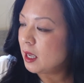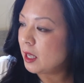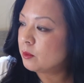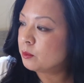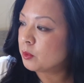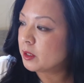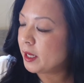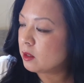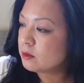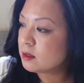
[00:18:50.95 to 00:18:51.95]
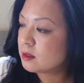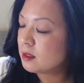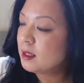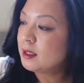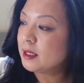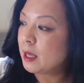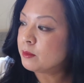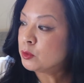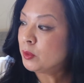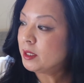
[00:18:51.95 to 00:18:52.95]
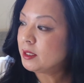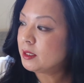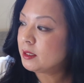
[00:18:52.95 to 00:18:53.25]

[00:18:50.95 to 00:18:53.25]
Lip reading: and pronounce, names but